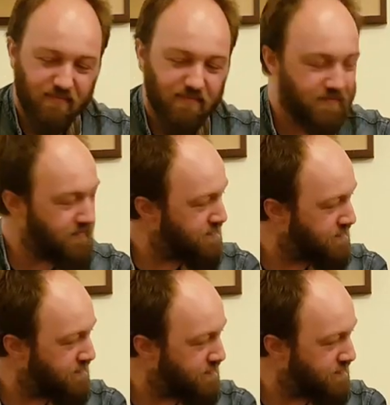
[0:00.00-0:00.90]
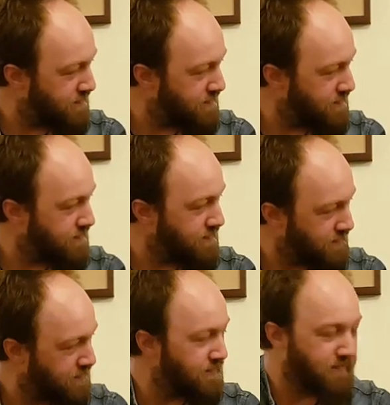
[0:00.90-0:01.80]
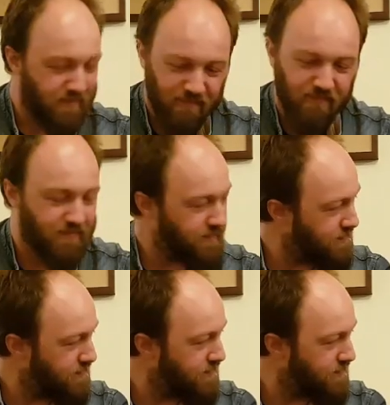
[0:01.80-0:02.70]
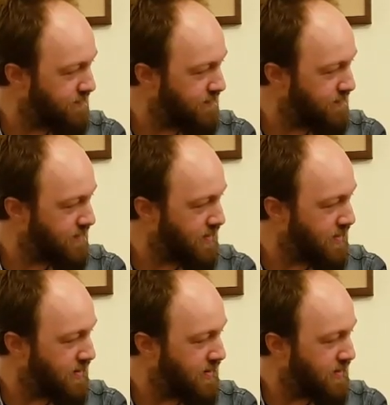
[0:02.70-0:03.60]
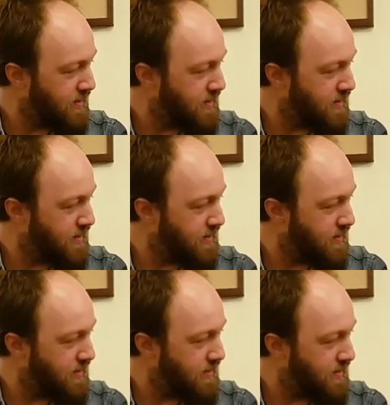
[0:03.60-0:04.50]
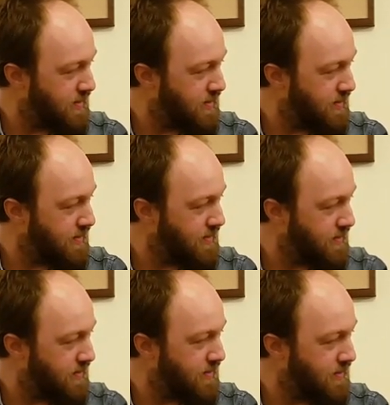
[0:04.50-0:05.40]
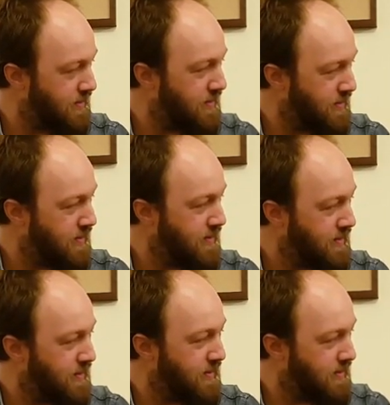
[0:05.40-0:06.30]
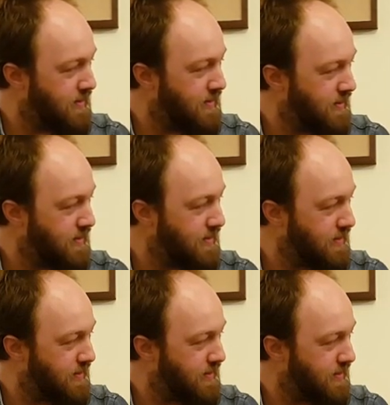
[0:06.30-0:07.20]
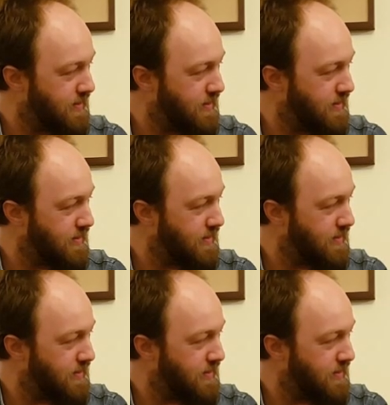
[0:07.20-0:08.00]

This person isn't speaking.